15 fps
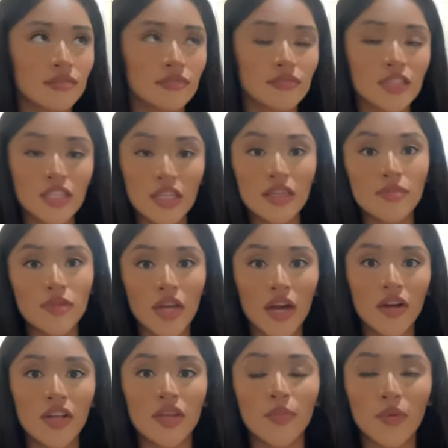sit them
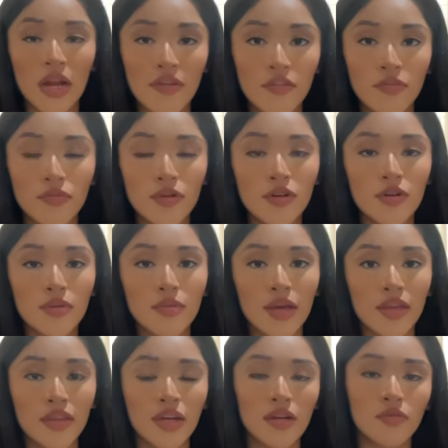down in the private room
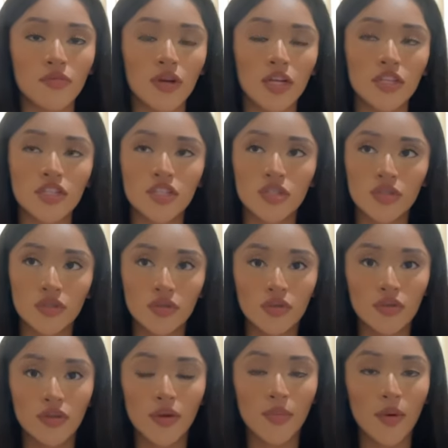and then run
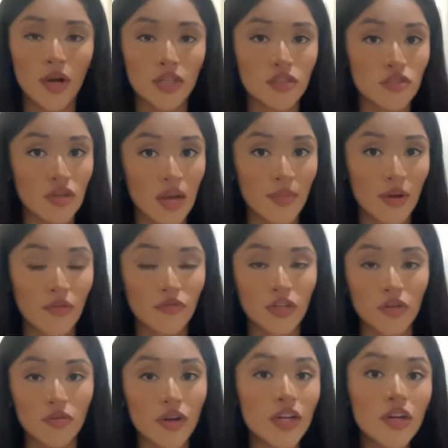to the bar to drop off their
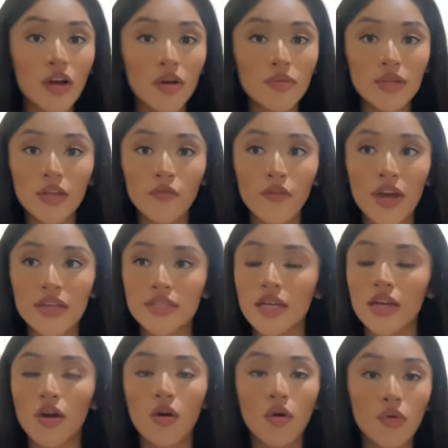credit card really fast,
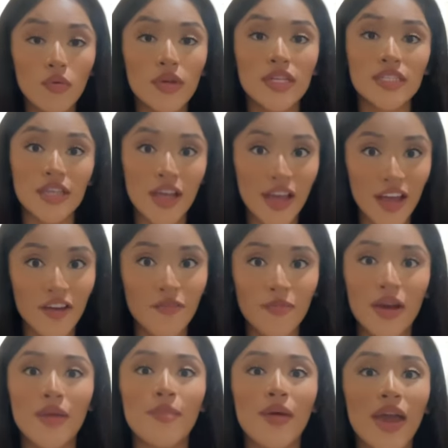I always have
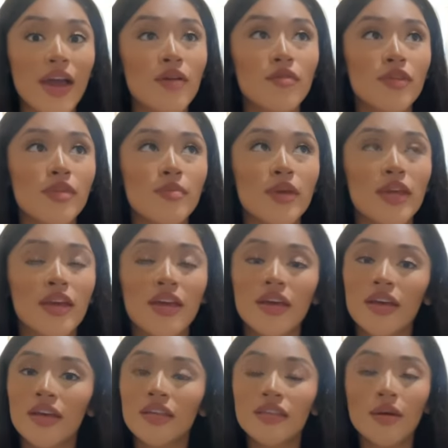my bag with me
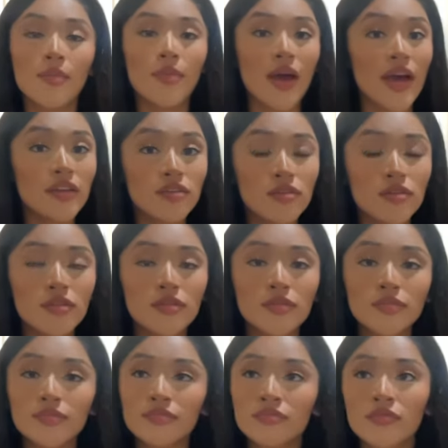in the
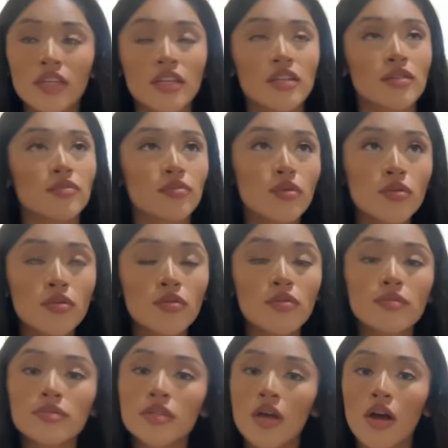bathroom, in the
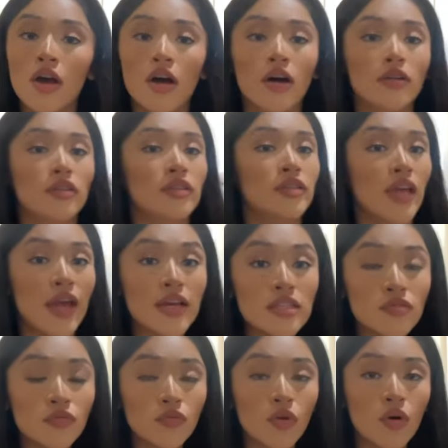rooms, on the
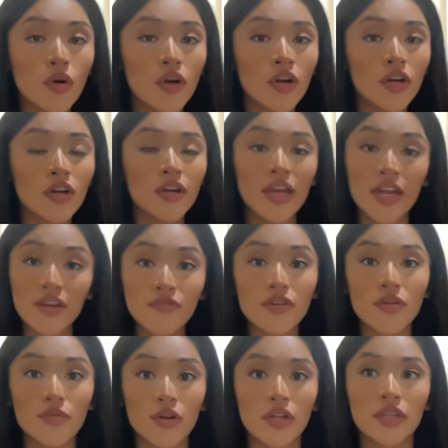dance floor,
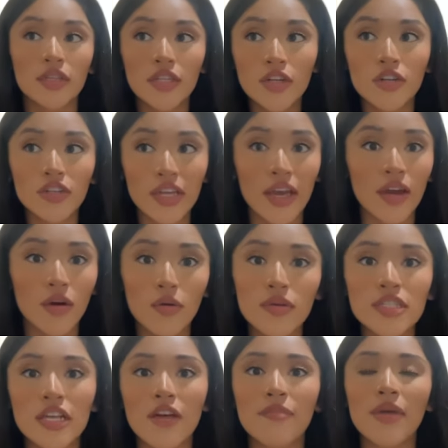everywhere. Literally, I
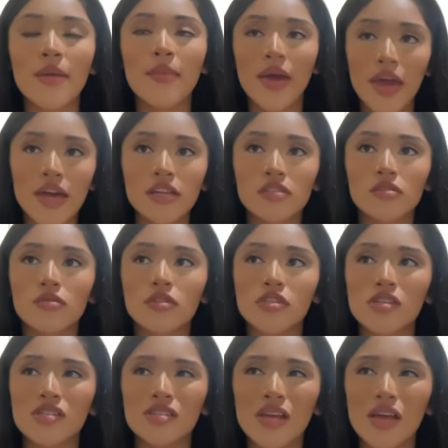always have my bag. So it's
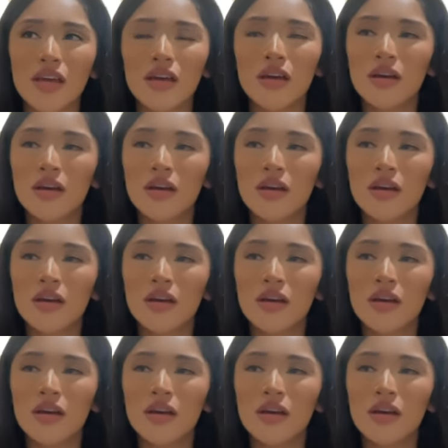just like,